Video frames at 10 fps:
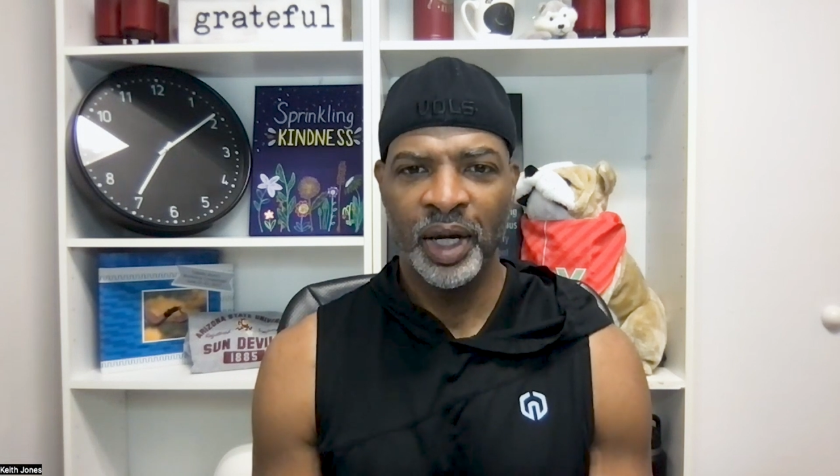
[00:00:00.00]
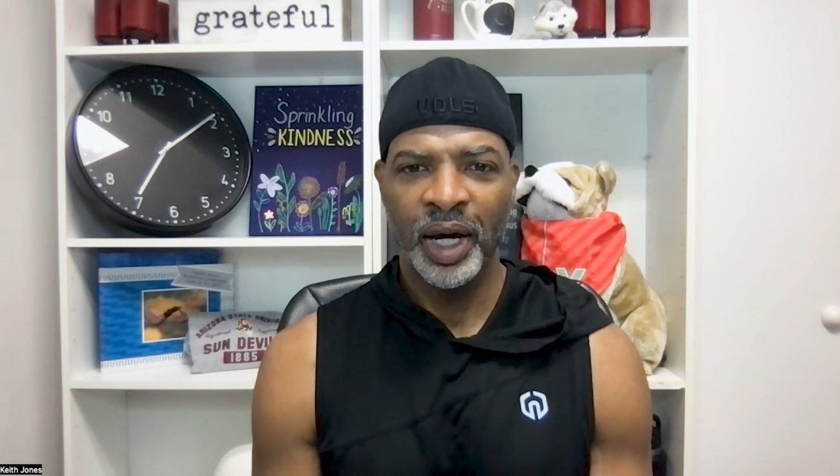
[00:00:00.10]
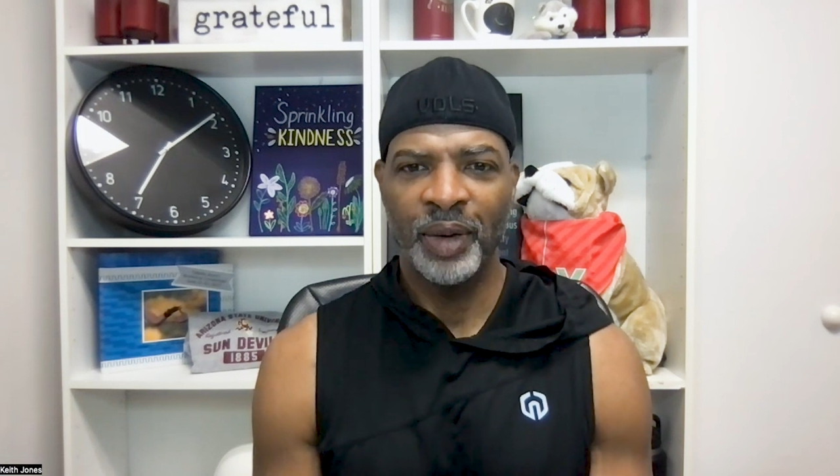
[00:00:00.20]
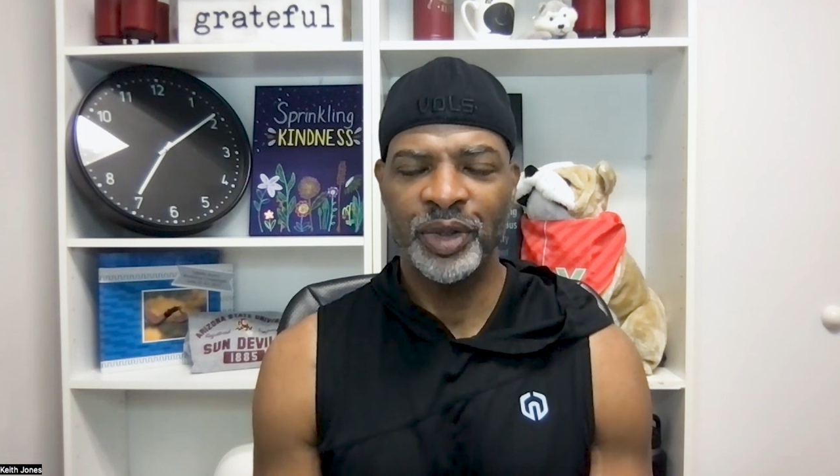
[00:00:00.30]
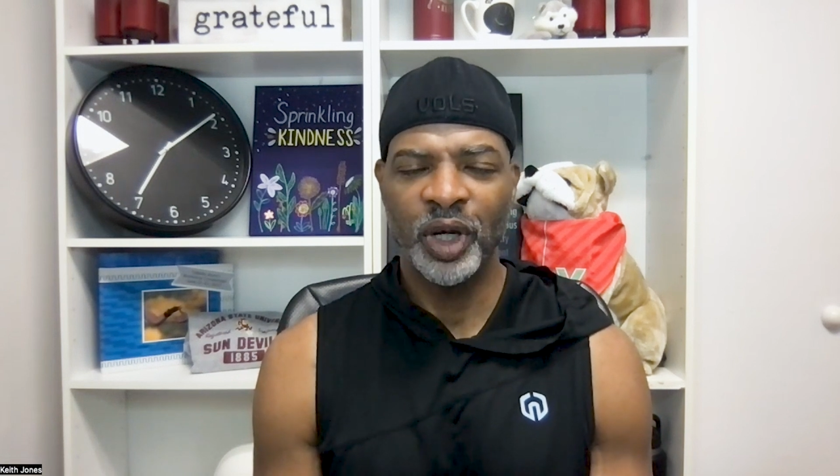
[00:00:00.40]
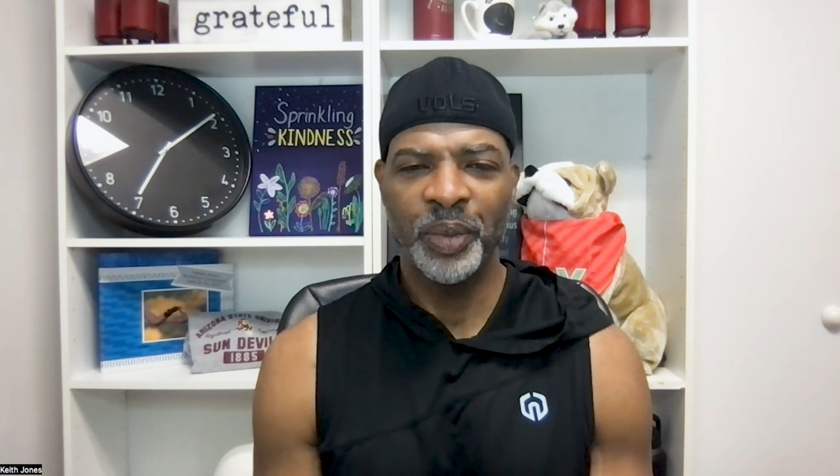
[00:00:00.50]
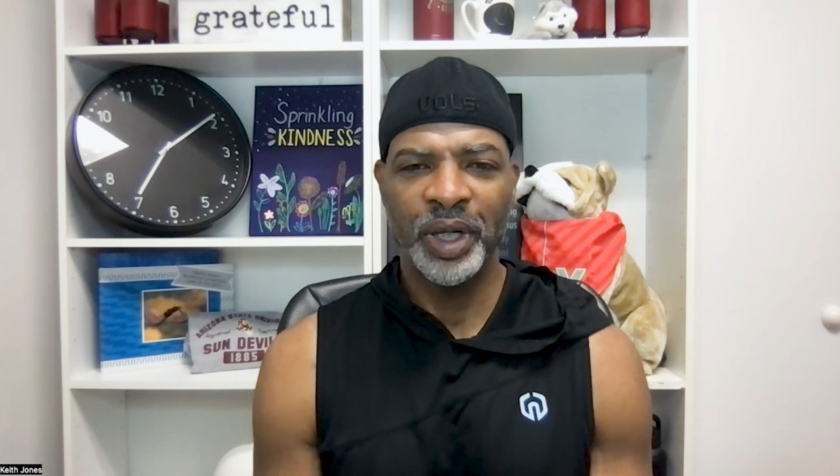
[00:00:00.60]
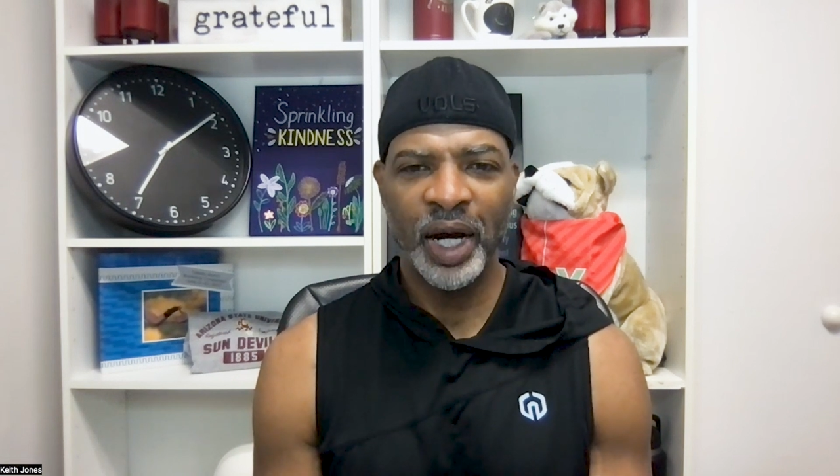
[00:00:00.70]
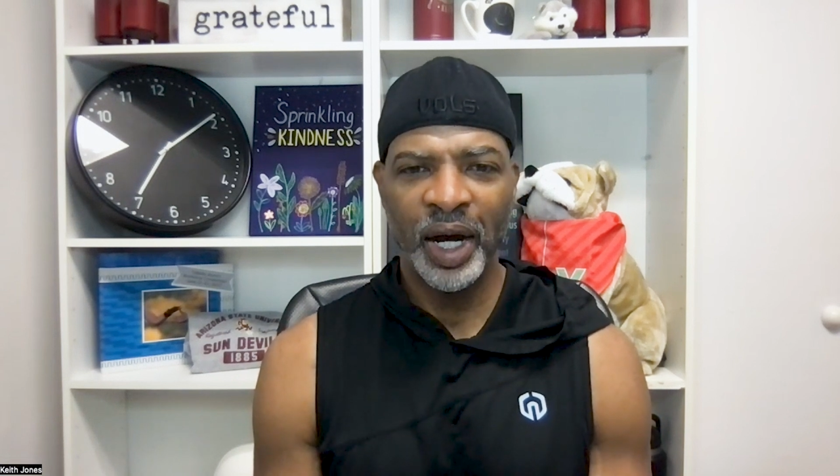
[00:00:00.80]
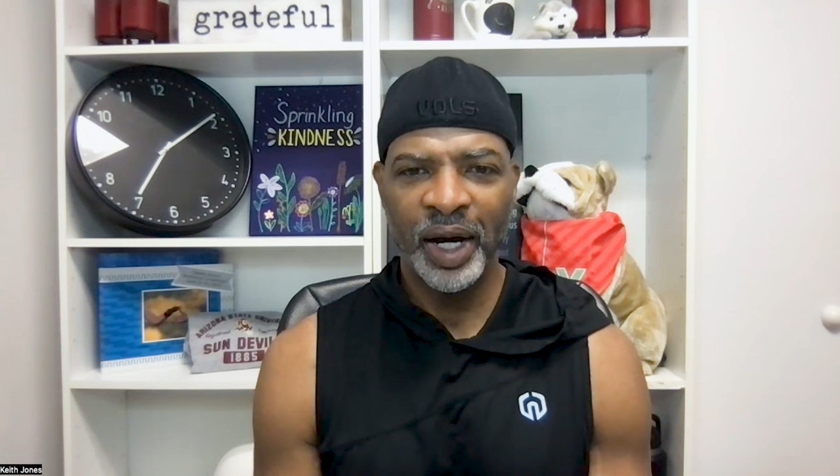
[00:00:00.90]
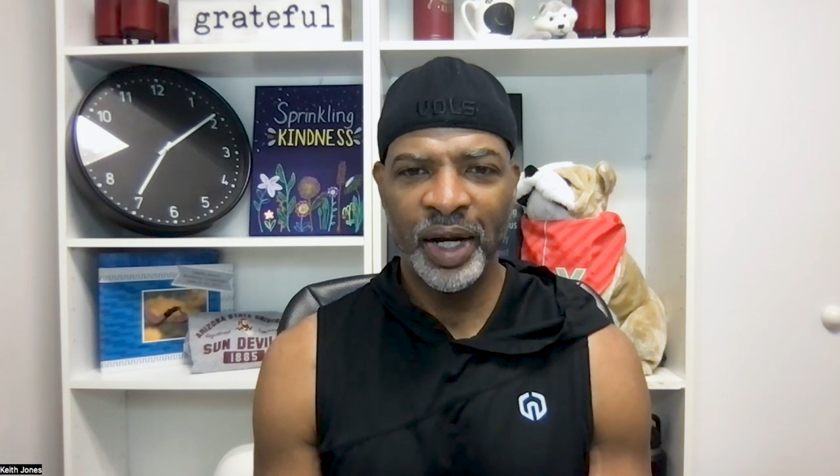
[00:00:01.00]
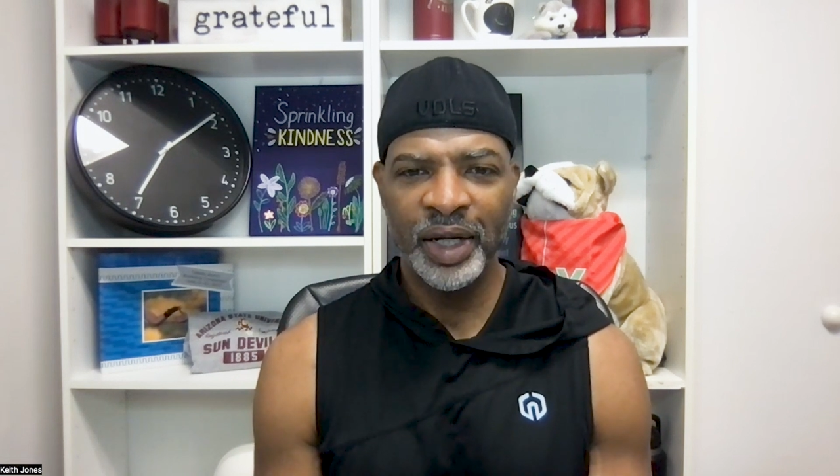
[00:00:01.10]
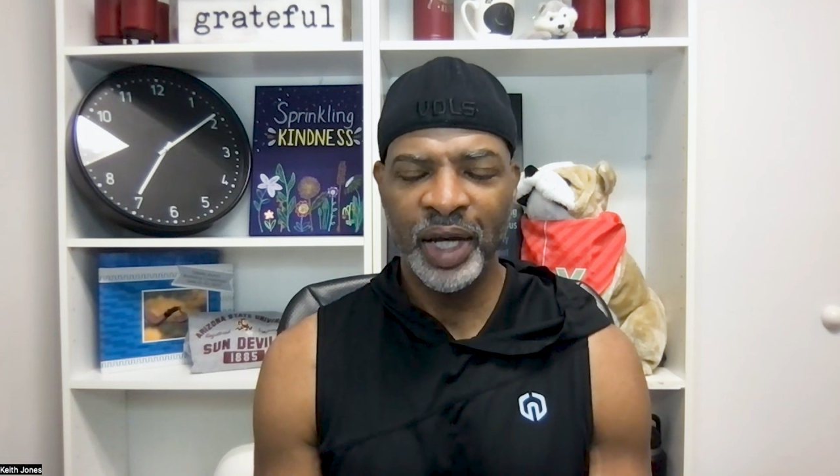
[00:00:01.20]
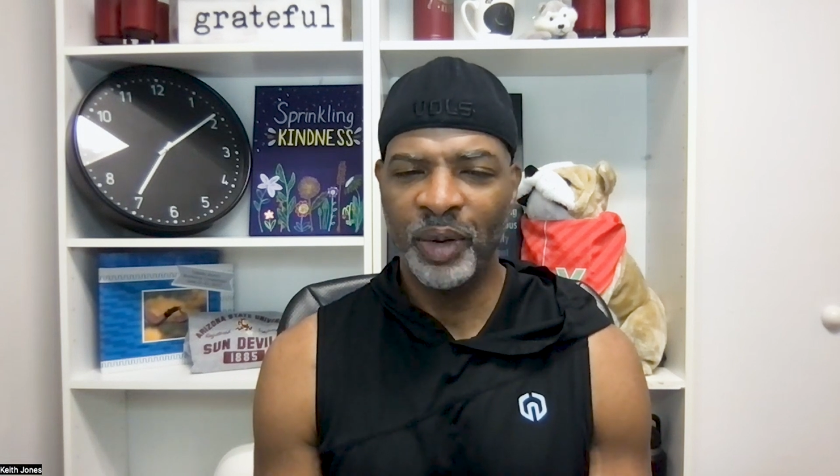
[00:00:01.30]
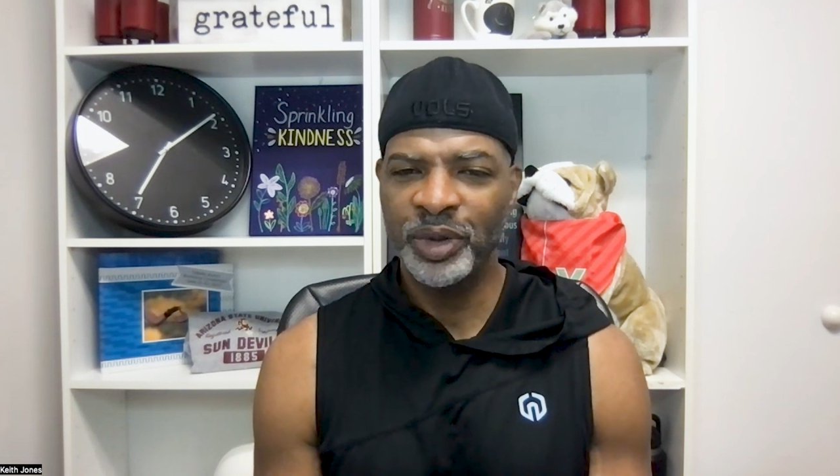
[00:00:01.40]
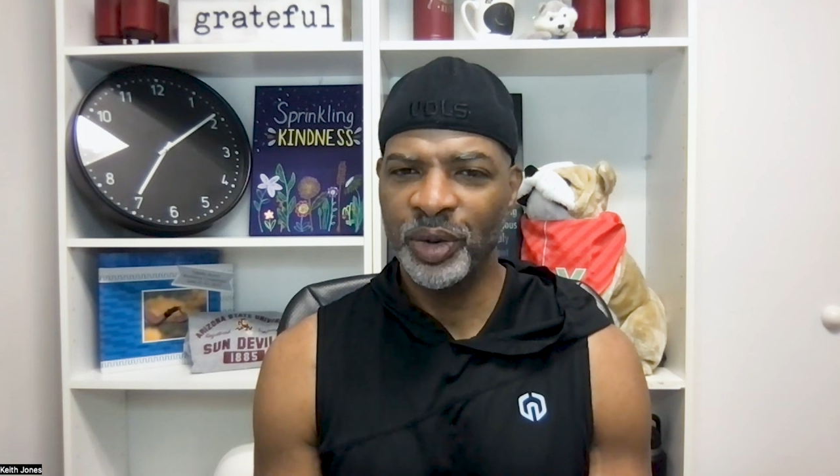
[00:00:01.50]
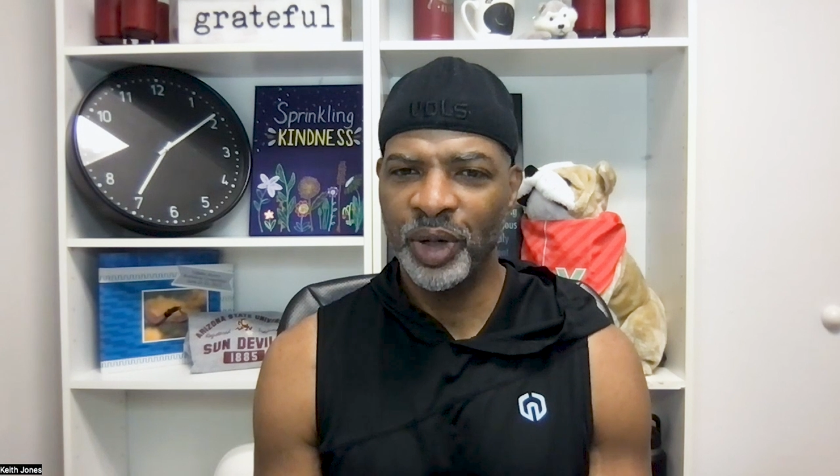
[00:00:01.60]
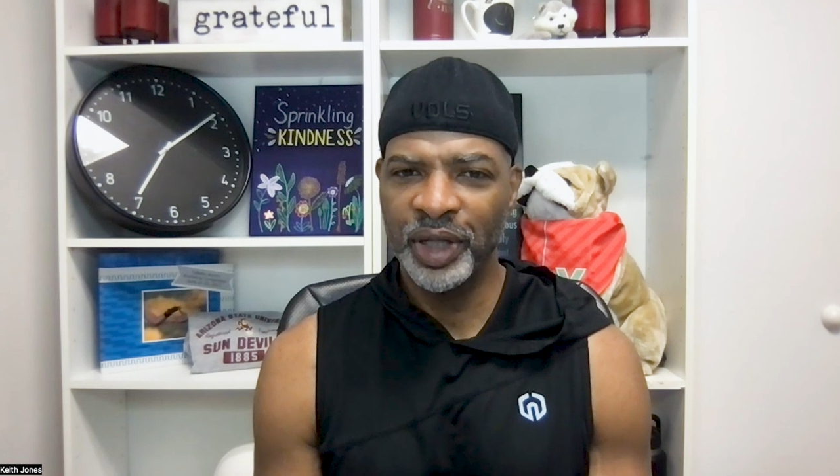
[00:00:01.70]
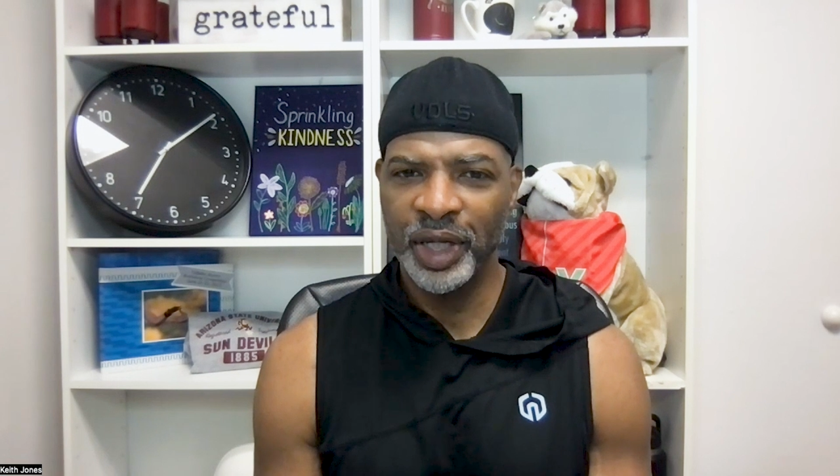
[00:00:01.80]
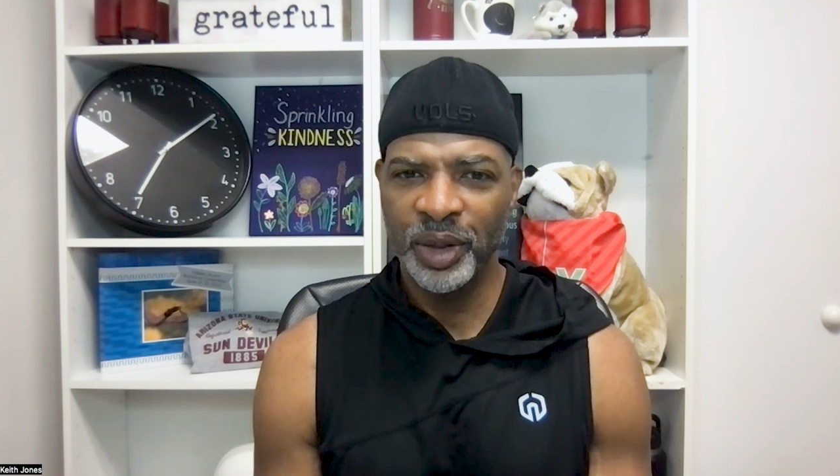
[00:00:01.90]
I was going to be kind. I was going to
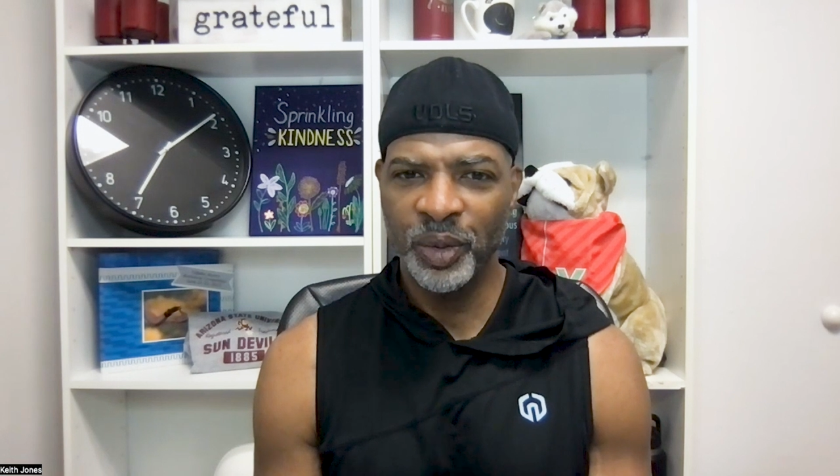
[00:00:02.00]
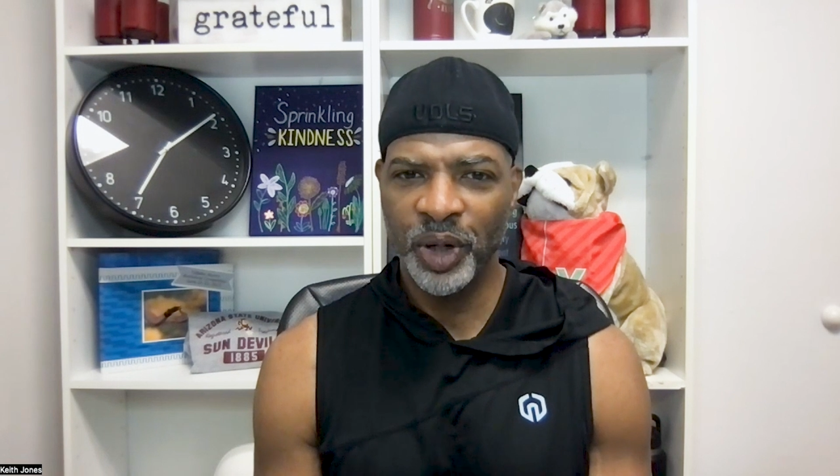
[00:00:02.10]
lead with